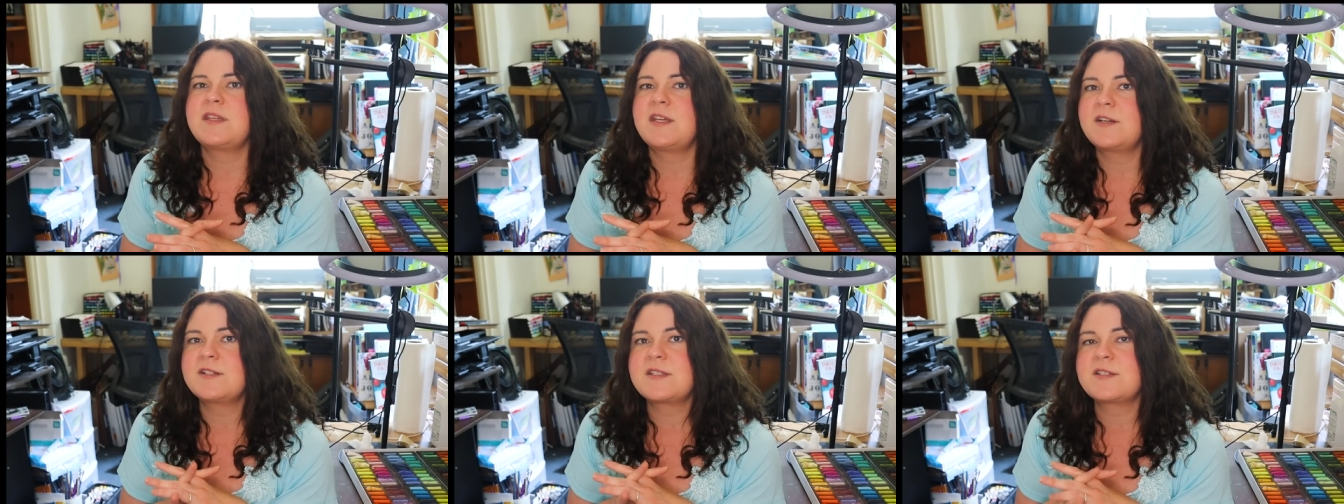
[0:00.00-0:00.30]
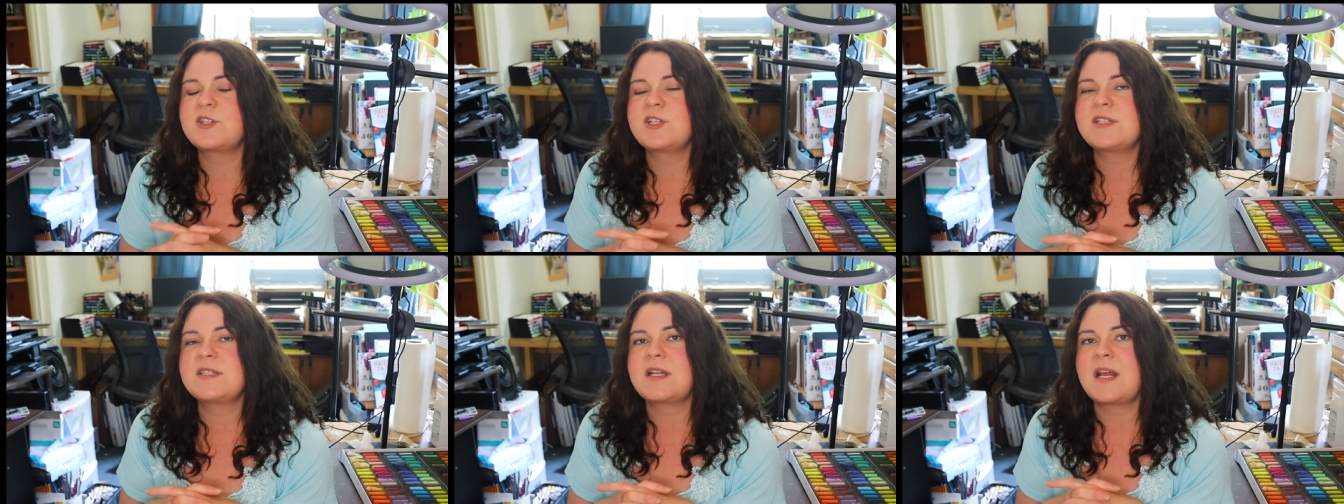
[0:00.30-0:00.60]

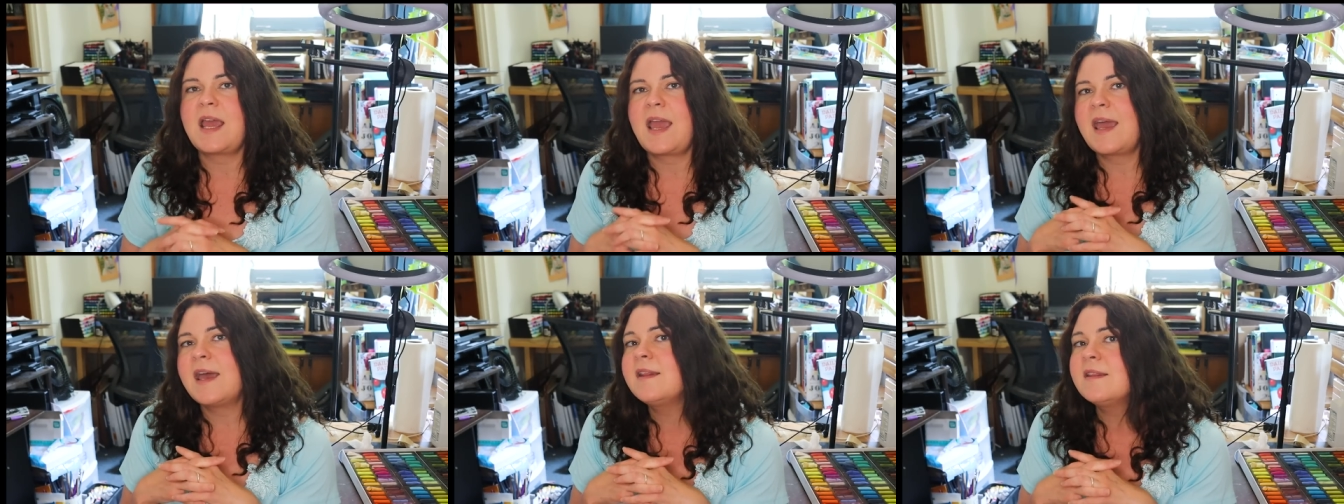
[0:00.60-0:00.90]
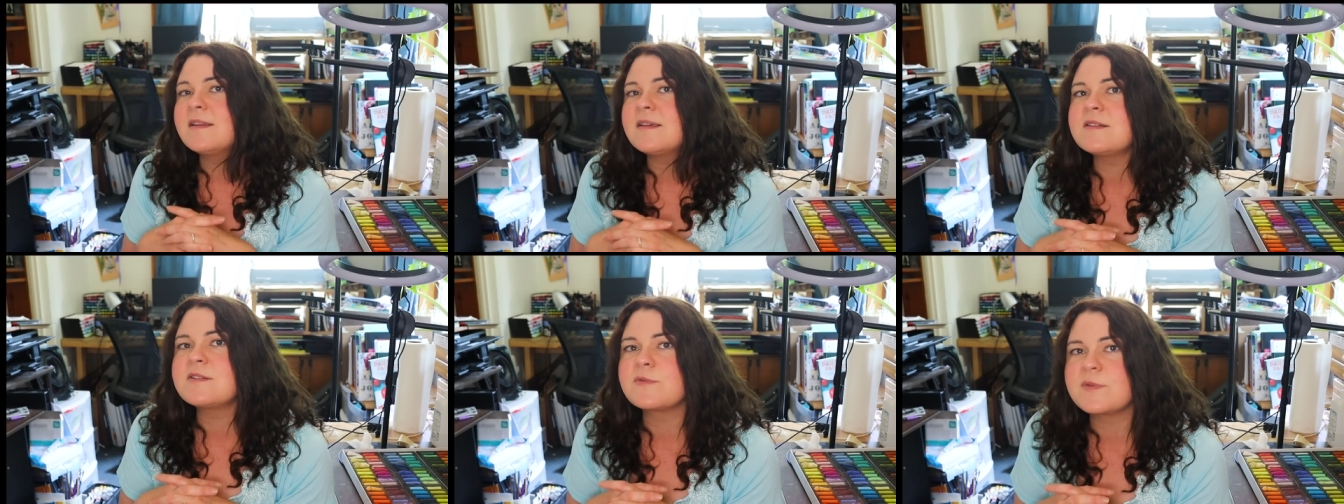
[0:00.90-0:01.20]
There's just
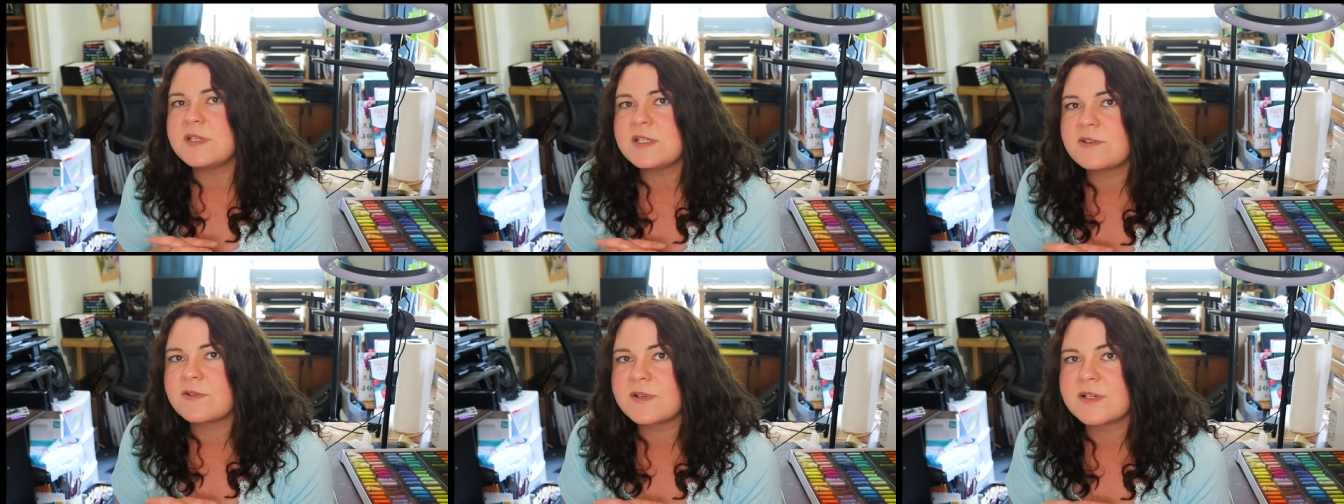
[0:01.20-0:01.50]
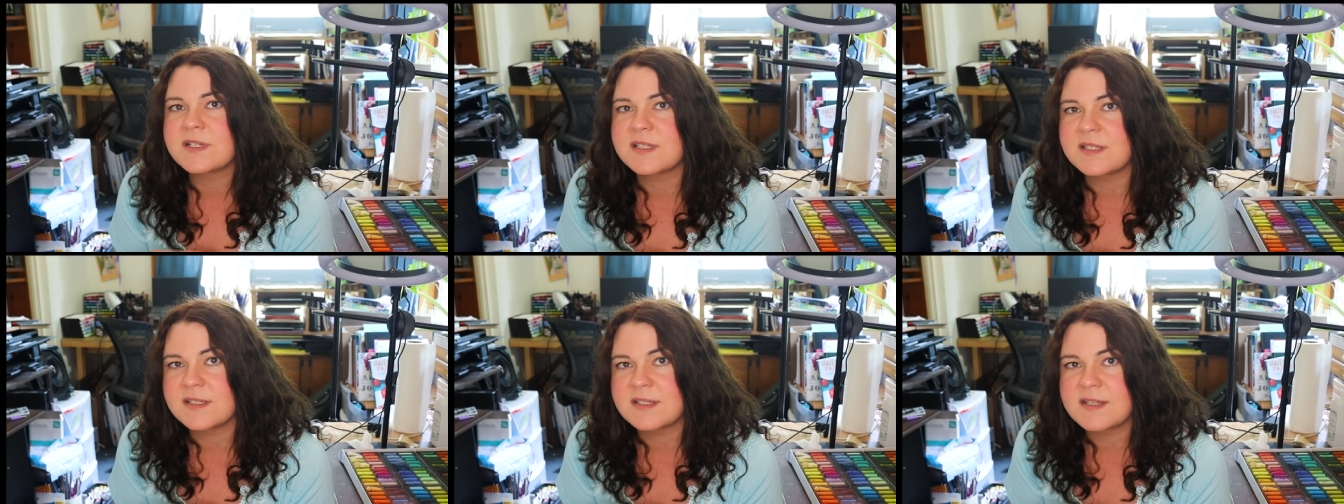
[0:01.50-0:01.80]
endless
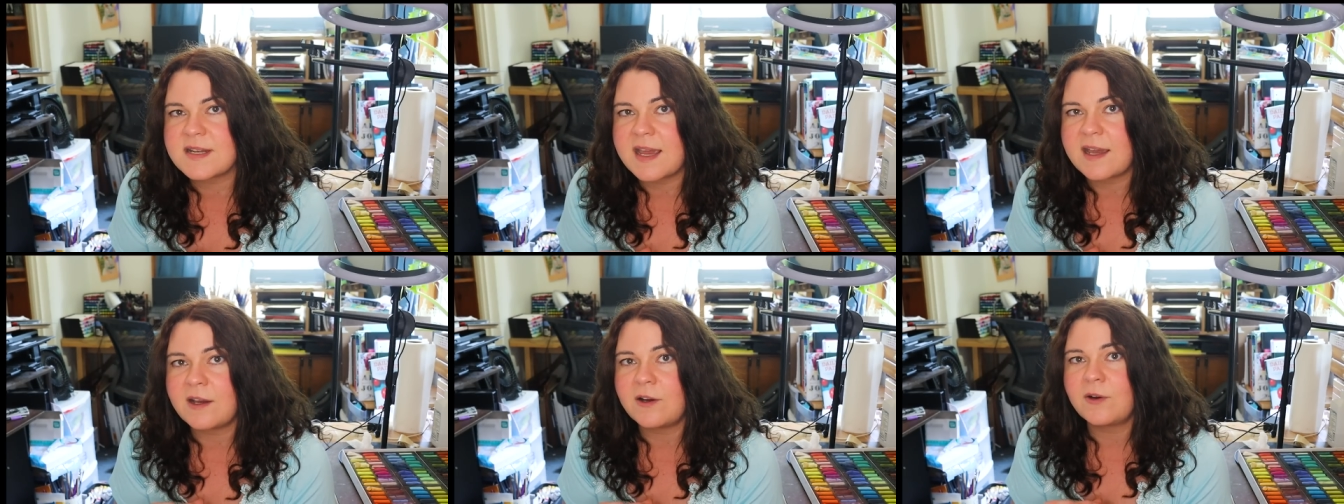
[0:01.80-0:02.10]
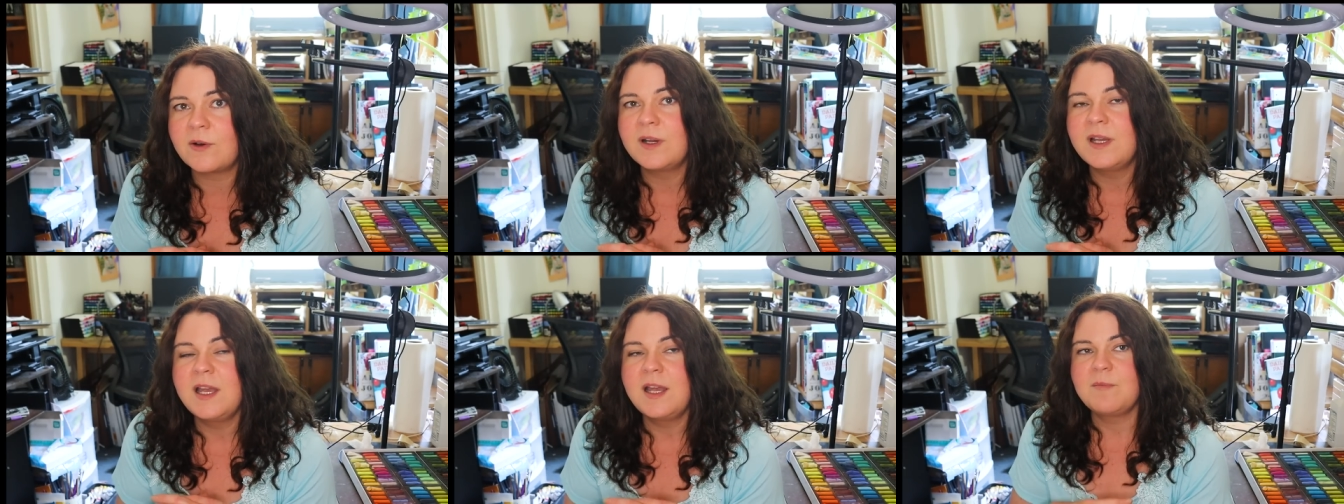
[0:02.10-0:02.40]
resources
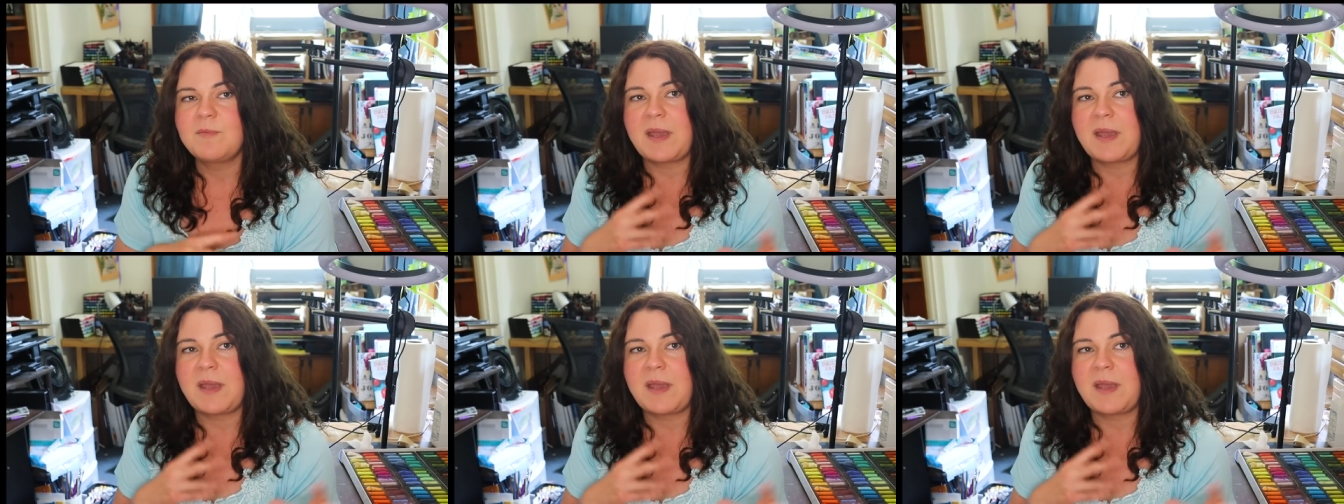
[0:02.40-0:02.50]
now.